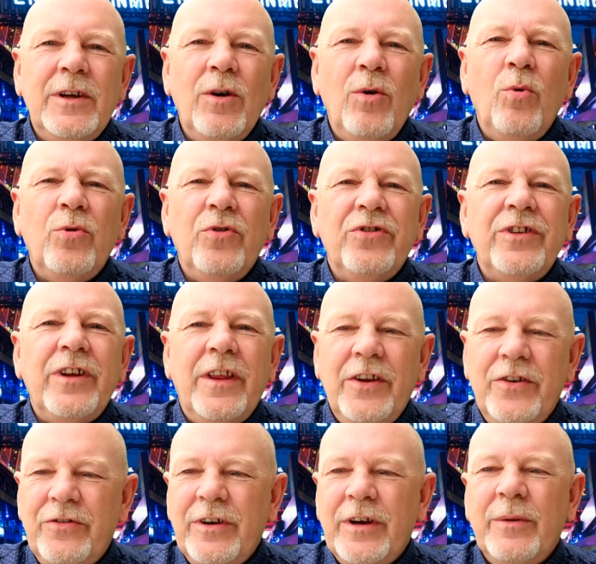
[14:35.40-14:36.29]
Orders
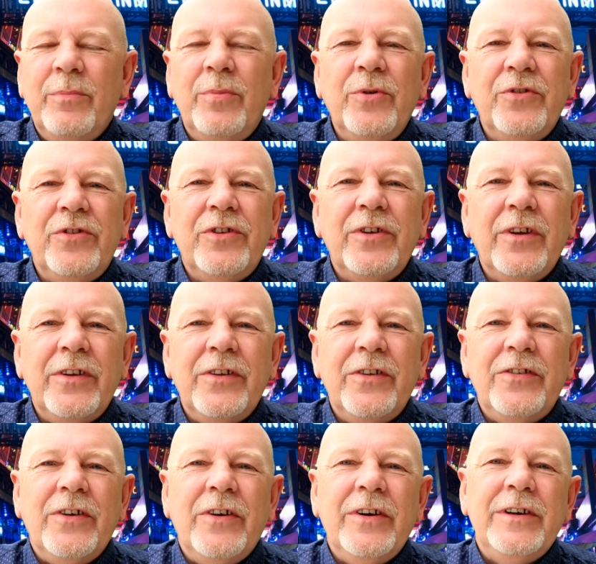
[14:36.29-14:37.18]
another drink and puts it on the
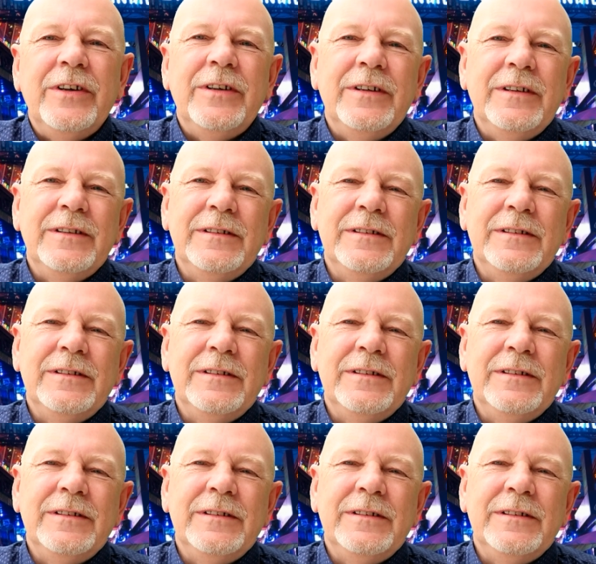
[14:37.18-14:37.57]
side.